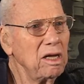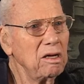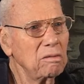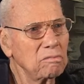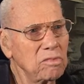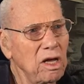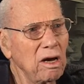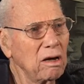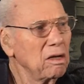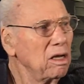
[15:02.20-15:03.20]
He
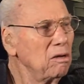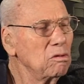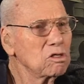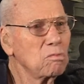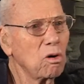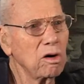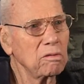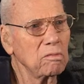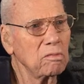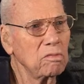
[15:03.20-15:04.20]
yeah, he was born
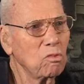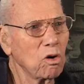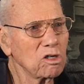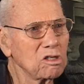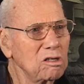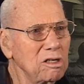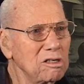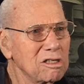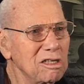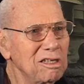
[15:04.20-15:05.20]
in Washington
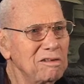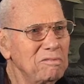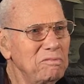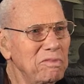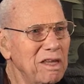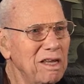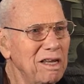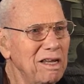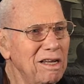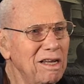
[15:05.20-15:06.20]
D.C.
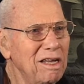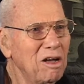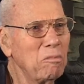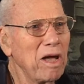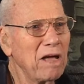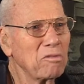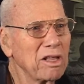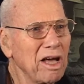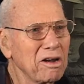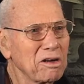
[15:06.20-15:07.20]
A man
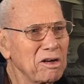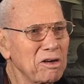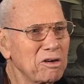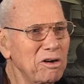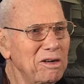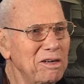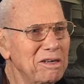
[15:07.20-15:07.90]
without a country.